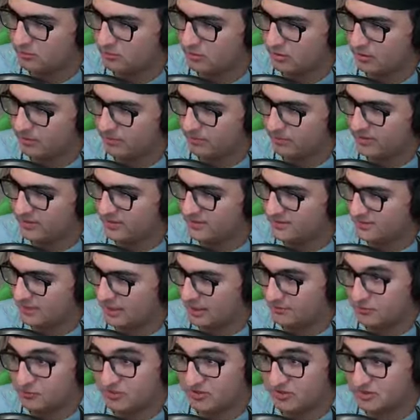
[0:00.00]
I'm playing.
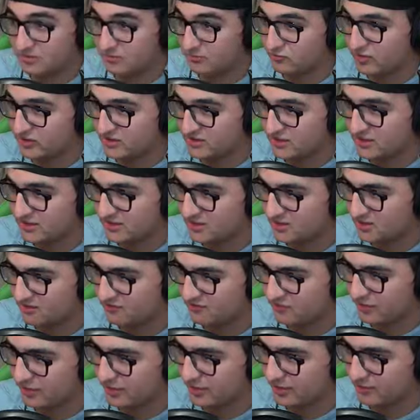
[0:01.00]
I'm doing some risky
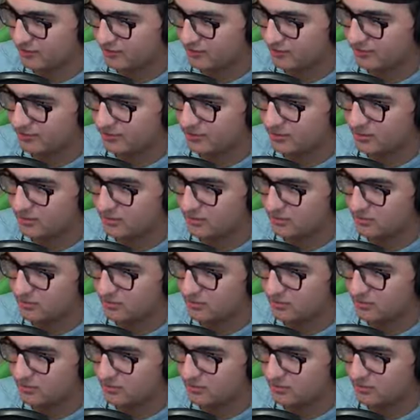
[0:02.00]
stuff right now. Wait a minute.